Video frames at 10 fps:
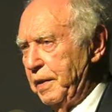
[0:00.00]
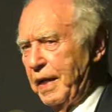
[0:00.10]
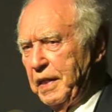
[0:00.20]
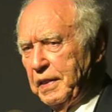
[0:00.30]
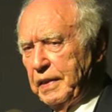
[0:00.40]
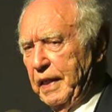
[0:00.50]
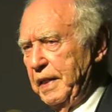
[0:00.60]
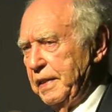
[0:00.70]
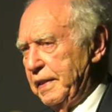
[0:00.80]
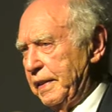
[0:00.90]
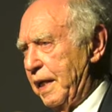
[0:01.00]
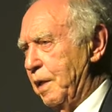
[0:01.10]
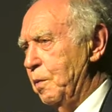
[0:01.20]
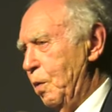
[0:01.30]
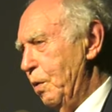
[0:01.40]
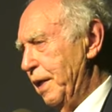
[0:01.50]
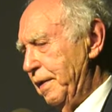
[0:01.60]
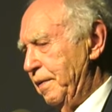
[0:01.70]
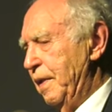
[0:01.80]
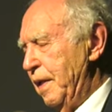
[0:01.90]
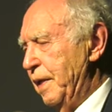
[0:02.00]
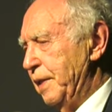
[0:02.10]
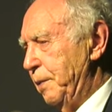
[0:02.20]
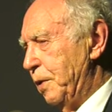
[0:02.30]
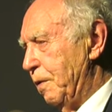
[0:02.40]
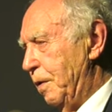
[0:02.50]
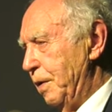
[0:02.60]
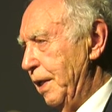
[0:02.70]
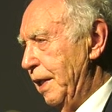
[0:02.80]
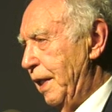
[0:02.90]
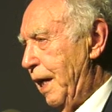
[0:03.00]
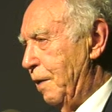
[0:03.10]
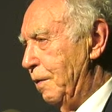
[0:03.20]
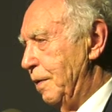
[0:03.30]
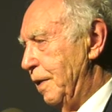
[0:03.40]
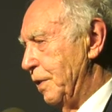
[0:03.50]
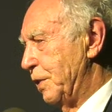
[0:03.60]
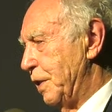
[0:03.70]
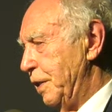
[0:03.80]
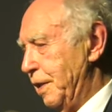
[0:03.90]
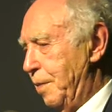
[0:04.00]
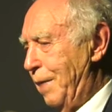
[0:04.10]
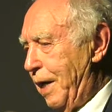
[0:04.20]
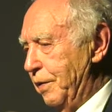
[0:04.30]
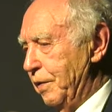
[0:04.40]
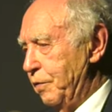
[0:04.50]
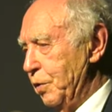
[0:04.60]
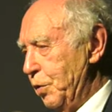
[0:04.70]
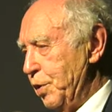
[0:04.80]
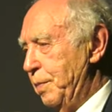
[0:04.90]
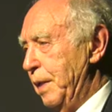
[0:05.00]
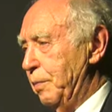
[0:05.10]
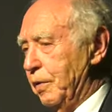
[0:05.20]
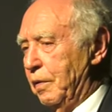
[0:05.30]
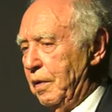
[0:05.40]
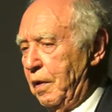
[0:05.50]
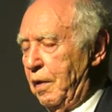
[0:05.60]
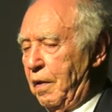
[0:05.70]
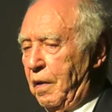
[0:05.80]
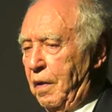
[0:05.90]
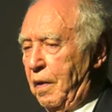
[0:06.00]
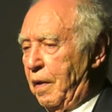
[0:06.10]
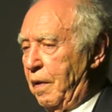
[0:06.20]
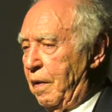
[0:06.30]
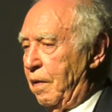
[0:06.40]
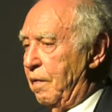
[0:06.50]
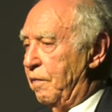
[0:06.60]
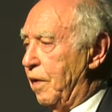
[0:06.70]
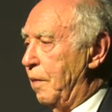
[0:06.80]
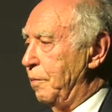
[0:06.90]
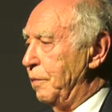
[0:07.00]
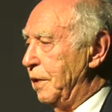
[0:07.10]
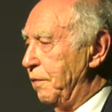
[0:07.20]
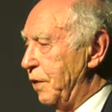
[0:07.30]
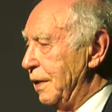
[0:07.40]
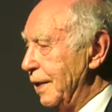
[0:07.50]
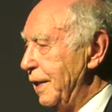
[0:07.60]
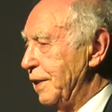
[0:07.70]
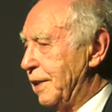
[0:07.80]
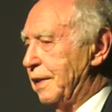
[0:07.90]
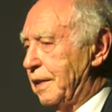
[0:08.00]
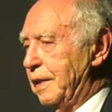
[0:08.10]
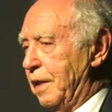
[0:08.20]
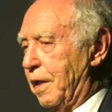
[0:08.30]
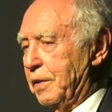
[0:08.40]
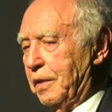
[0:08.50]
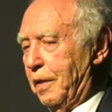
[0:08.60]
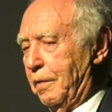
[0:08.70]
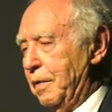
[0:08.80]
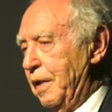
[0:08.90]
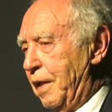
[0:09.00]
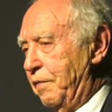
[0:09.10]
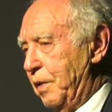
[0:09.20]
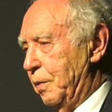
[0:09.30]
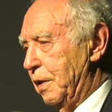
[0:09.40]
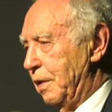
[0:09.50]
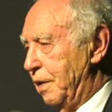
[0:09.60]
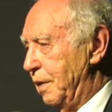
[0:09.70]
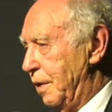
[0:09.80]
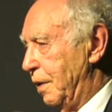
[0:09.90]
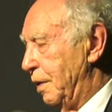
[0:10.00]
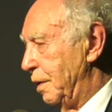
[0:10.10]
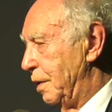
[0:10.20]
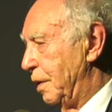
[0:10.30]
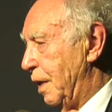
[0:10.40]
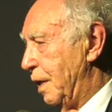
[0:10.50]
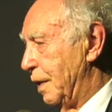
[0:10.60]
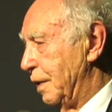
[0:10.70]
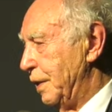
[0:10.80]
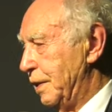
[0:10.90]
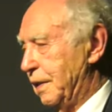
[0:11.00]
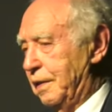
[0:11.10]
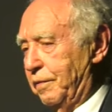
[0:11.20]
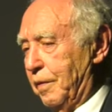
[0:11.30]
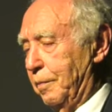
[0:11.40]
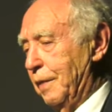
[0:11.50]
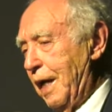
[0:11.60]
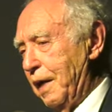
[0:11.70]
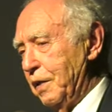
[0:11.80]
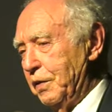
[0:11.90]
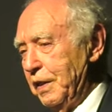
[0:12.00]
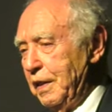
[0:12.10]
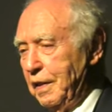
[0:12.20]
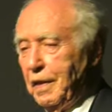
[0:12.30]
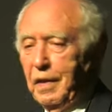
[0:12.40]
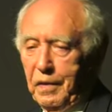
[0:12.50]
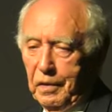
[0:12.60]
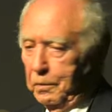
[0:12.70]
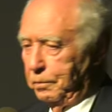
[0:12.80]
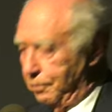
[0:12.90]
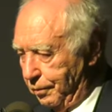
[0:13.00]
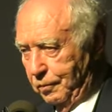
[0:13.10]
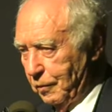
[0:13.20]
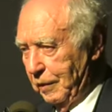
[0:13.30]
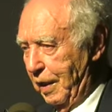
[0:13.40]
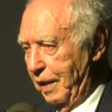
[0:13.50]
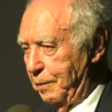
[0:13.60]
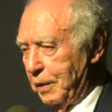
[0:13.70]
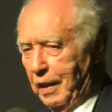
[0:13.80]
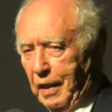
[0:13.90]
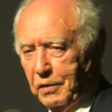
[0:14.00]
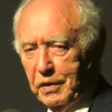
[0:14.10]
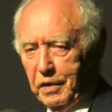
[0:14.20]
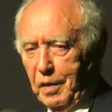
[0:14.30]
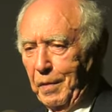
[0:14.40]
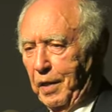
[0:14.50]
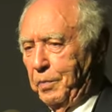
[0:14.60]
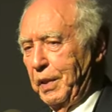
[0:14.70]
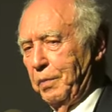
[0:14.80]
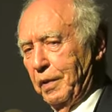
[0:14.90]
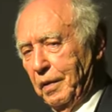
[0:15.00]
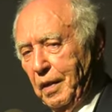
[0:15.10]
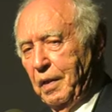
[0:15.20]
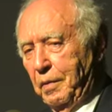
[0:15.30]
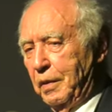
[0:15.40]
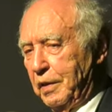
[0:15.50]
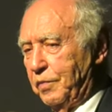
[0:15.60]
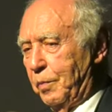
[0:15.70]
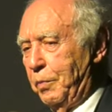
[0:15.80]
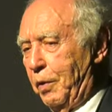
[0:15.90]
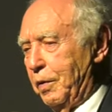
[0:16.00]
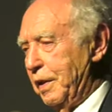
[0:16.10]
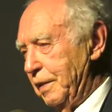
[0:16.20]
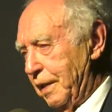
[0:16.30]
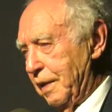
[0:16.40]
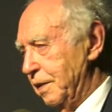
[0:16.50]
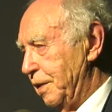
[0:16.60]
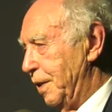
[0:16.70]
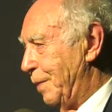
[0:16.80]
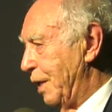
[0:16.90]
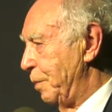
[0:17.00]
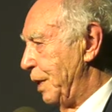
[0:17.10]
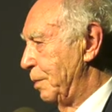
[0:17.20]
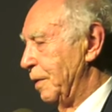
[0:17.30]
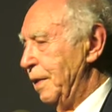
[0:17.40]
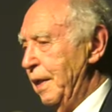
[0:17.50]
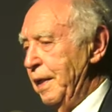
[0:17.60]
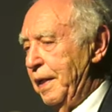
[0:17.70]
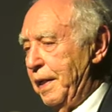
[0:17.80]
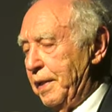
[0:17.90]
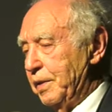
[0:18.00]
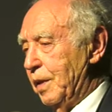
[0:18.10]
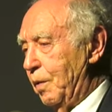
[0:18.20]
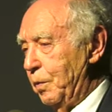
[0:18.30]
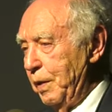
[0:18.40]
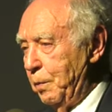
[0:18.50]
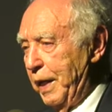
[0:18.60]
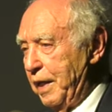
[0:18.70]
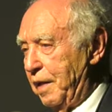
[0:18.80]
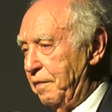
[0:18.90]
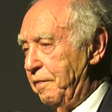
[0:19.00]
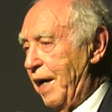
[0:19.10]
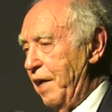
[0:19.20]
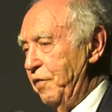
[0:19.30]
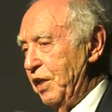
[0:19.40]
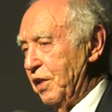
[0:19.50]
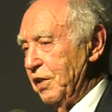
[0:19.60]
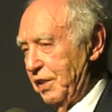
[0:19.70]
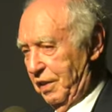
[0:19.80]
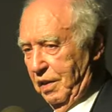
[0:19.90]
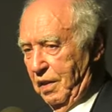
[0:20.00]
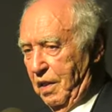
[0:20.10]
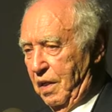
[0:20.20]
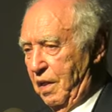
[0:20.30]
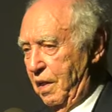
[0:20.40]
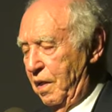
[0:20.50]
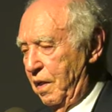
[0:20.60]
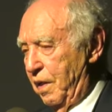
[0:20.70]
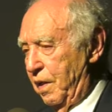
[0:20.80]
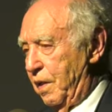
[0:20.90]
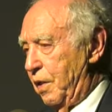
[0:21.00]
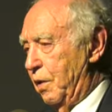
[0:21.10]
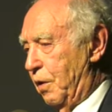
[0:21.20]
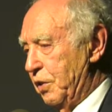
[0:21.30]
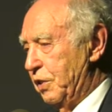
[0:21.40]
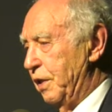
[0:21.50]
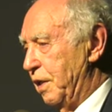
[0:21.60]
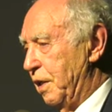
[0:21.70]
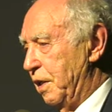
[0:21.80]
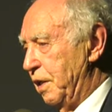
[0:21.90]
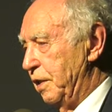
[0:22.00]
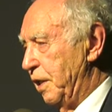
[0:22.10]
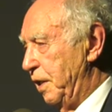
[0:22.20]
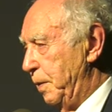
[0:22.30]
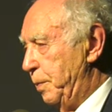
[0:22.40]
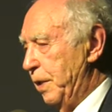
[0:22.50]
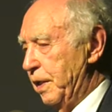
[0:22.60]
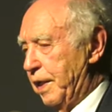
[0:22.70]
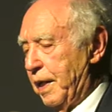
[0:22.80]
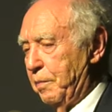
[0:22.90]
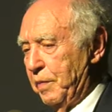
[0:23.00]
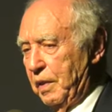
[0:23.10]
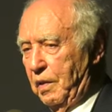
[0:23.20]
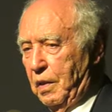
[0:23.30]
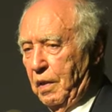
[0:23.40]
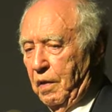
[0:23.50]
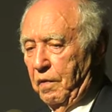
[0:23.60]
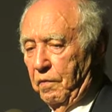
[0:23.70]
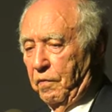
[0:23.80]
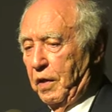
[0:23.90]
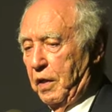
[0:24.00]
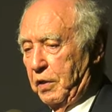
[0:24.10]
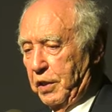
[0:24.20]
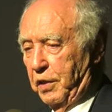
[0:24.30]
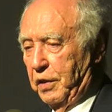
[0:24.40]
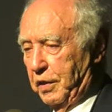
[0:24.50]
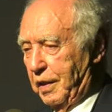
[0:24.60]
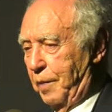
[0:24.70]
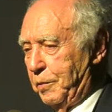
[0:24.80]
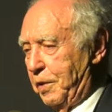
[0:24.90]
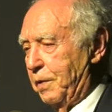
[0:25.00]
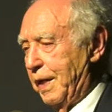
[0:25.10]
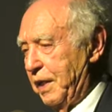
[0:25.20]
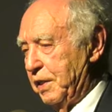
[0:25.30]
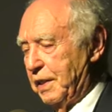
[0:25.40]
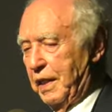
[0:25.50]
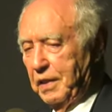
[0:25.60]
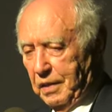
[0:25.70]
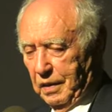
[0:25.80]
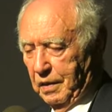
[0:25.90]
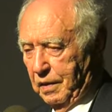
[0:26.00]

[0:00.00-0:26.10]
United States had a quota. They would only allow a certain amount of Jewish people from different lists. You know, so if you were uh, on a list from Hungary, you, you know, it would allow a certain amount of people, list from Poland, and a certain amount of people. And so we waited five years in Austria in uh, the DP camp for our turn to come to the United States.